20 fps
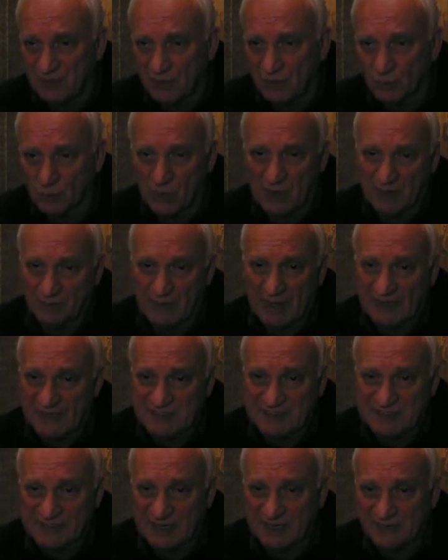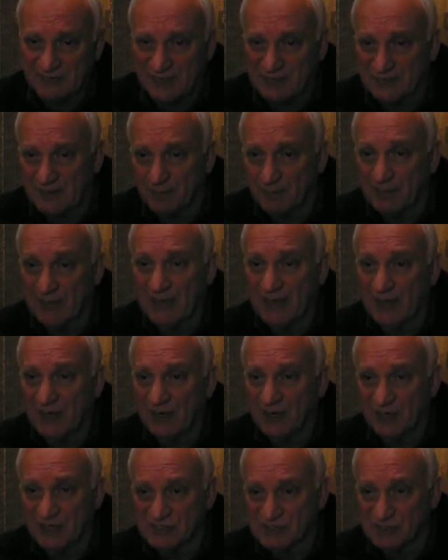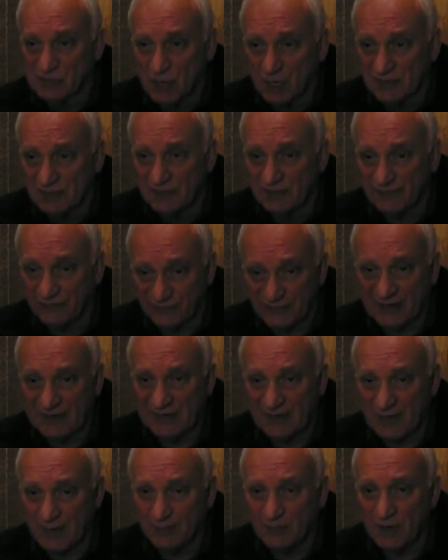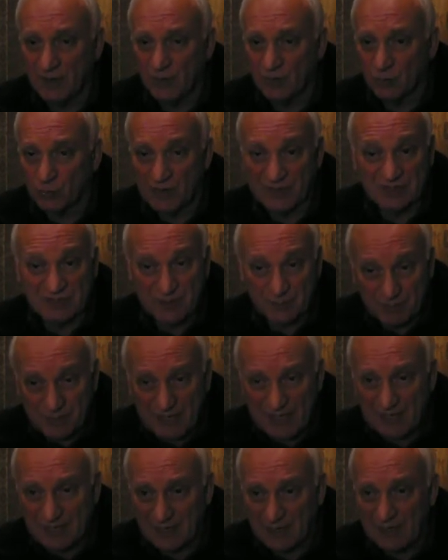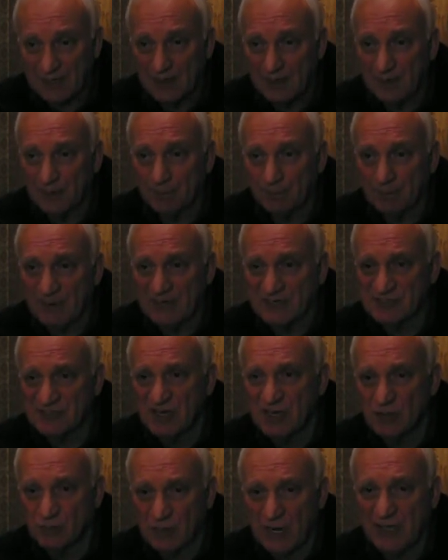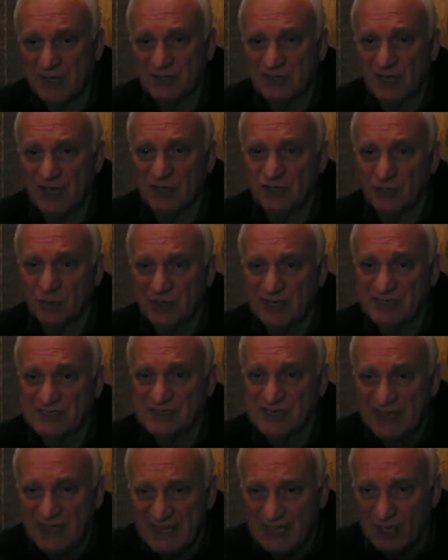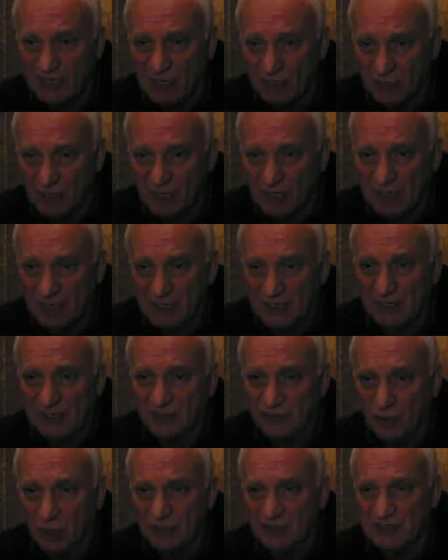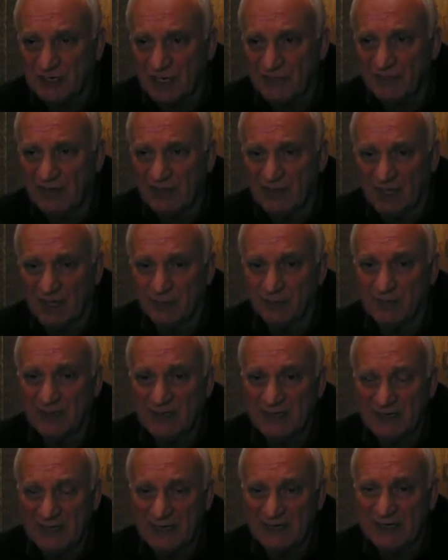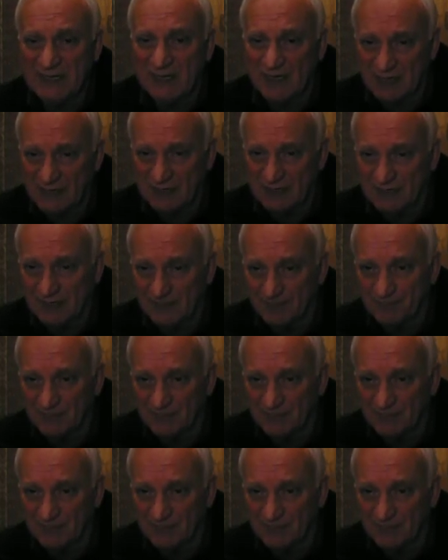One might say that the bear has gotten fed up with the bee, buzzing right into his ear and not giving him any honey.